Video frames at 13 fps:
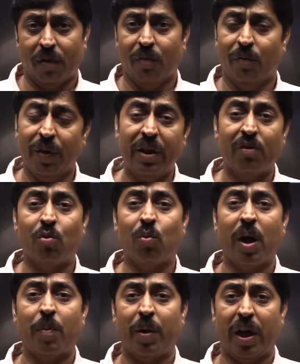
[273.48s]
V
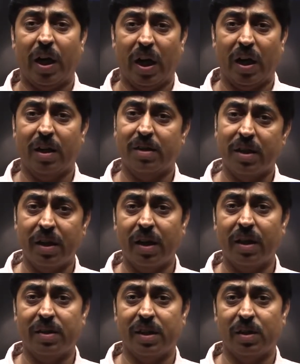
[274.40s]
square by R is
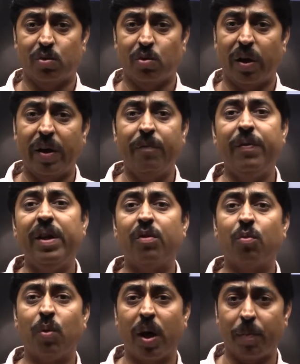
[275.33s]
increasing. So,
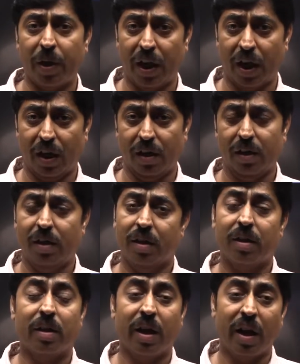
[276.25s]
mv square by R,
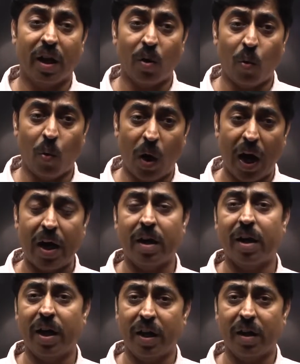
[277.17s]
the
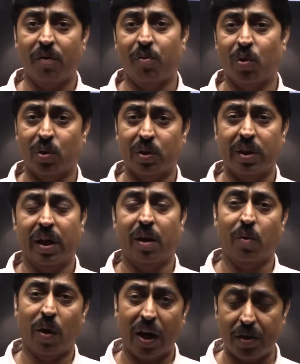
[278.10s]
required radial force, the
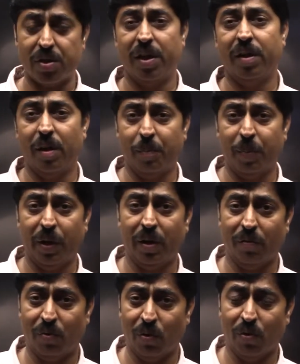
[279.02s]
required
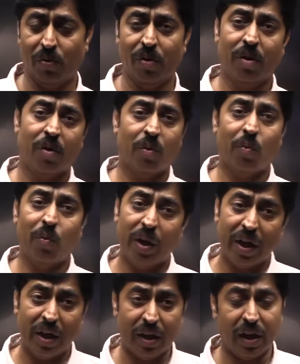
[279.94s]
centripetal force
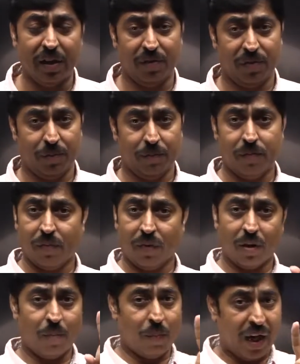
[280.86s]
will increase.
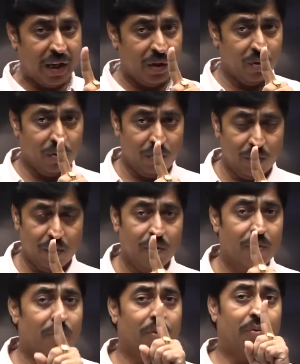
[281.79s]
Mind you,
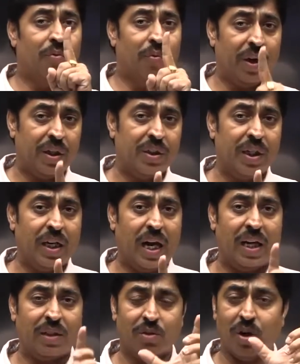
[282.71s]
friction
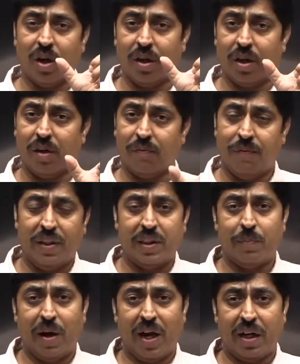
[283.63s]
has got a
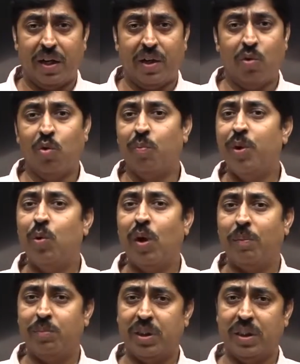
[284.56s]
fixed magnitude mu
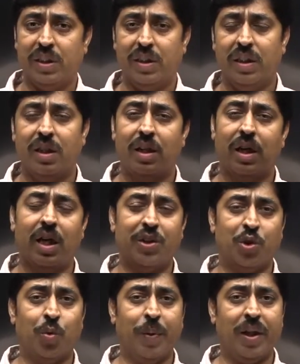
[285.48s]
mg,
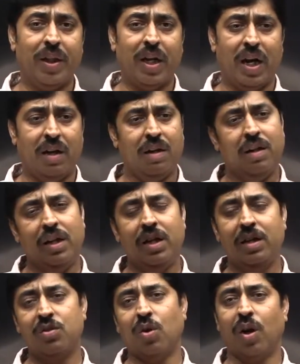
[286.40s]
assuming that
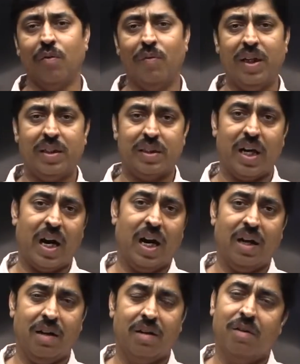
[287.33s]
it is always
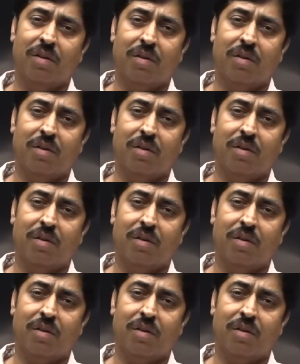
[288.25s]
at